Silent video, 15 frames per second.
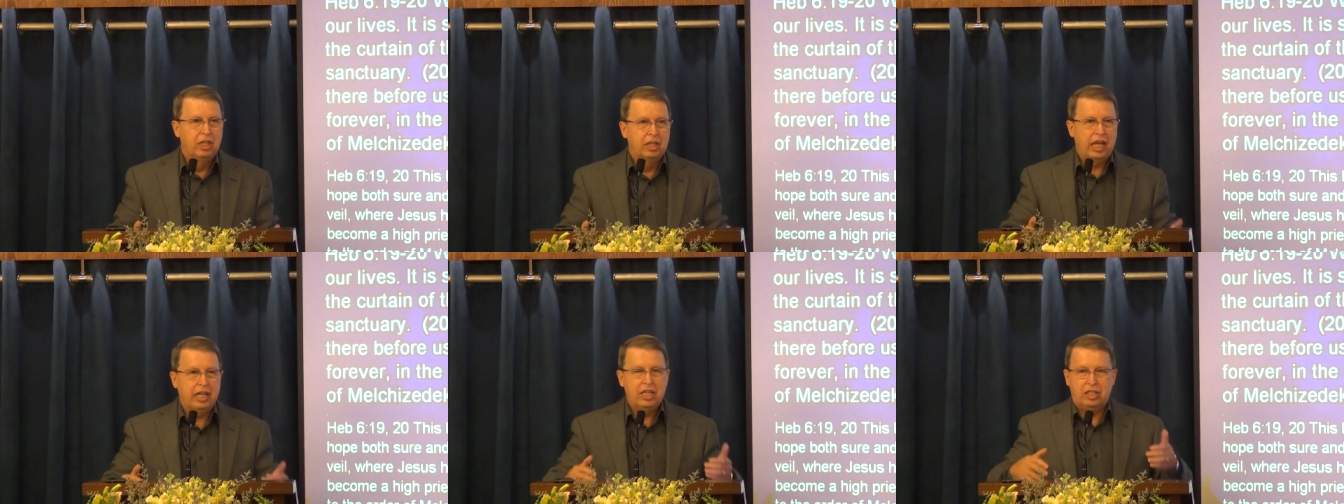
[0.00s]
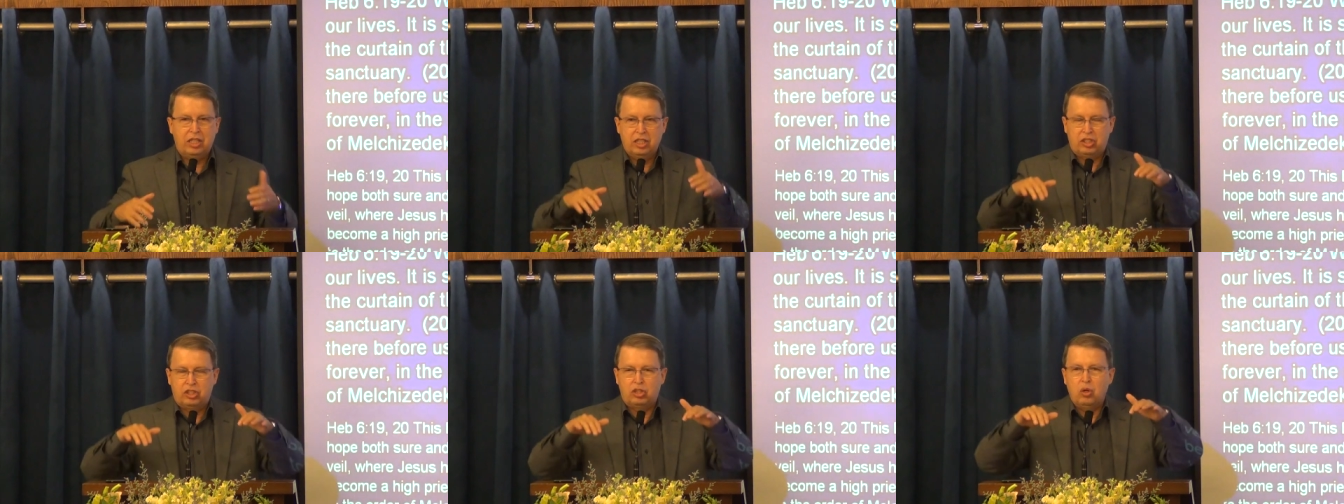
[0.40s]
and it
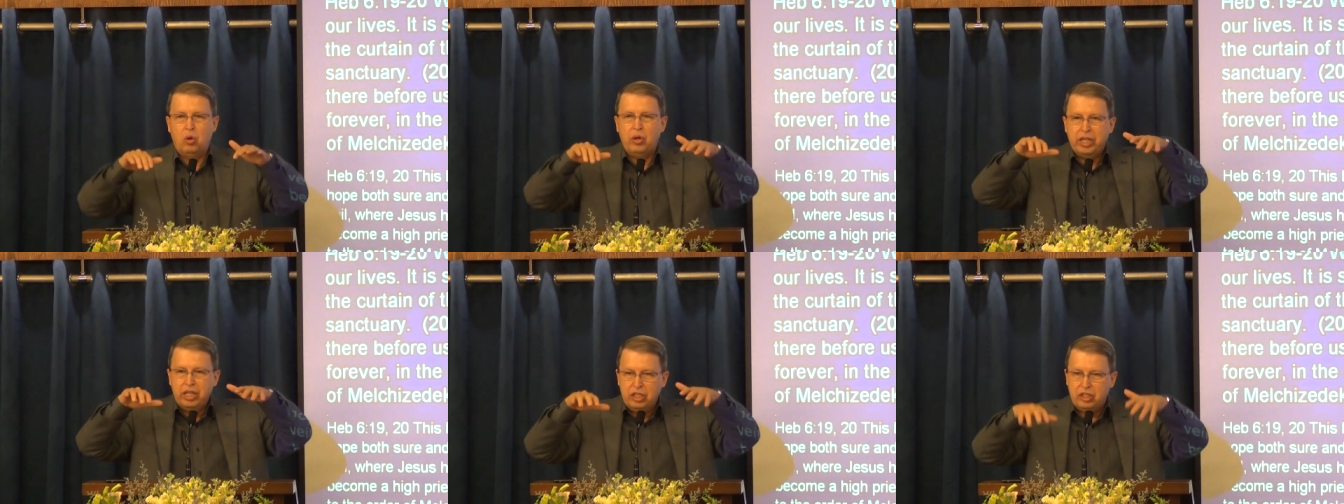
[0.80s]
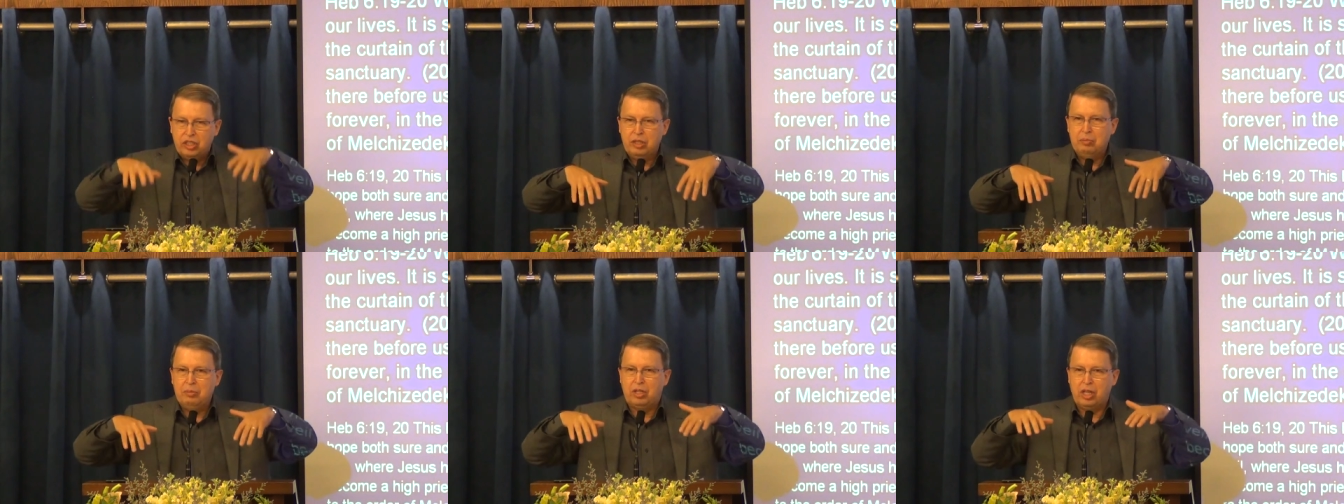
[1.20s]
is so
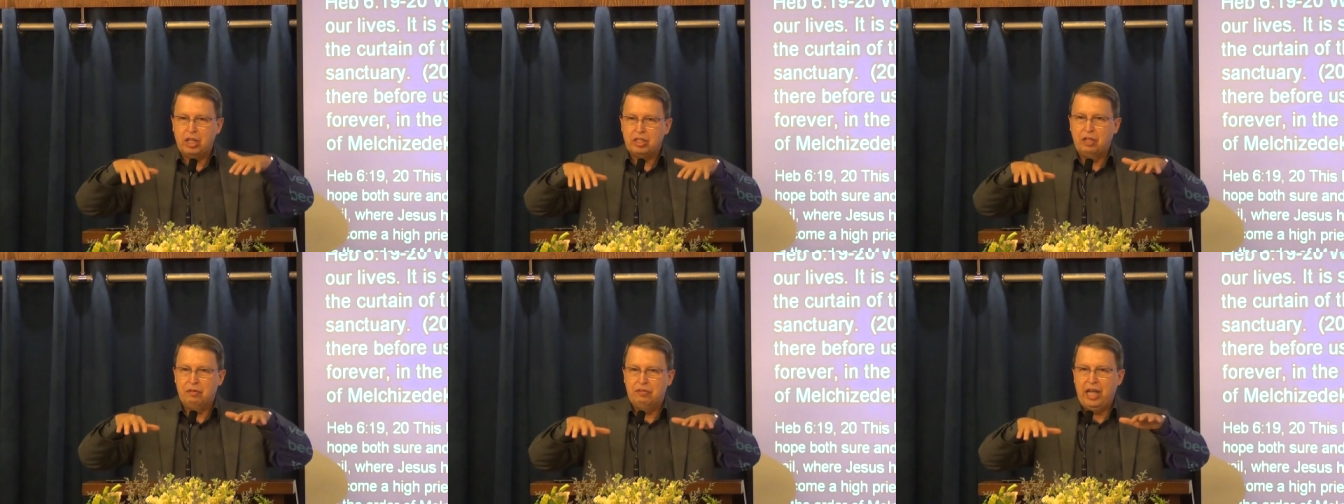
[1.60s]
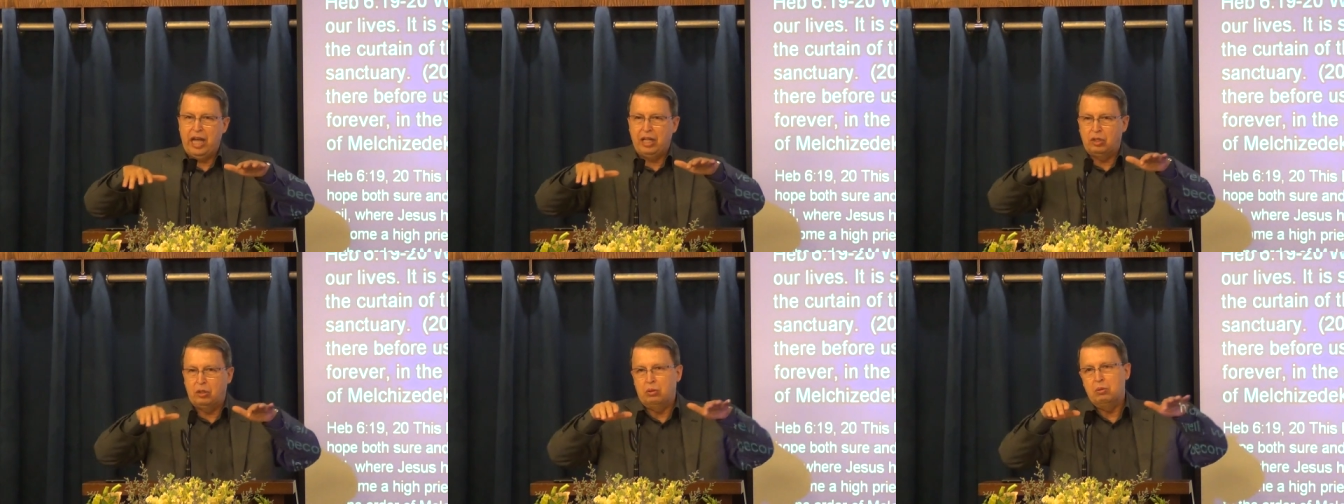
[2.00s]
easy because of
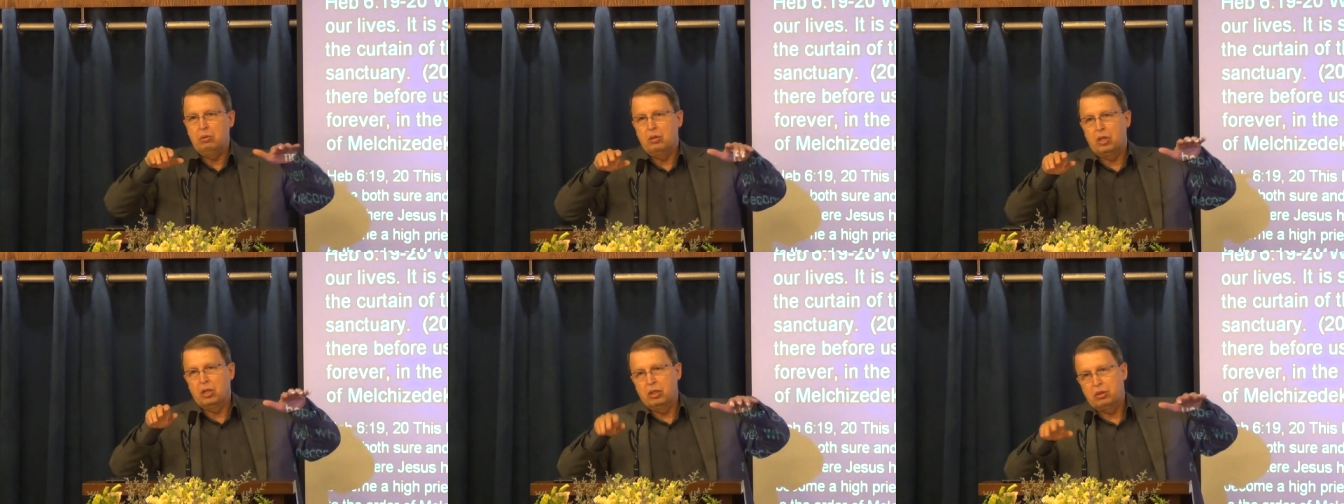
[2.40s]
that to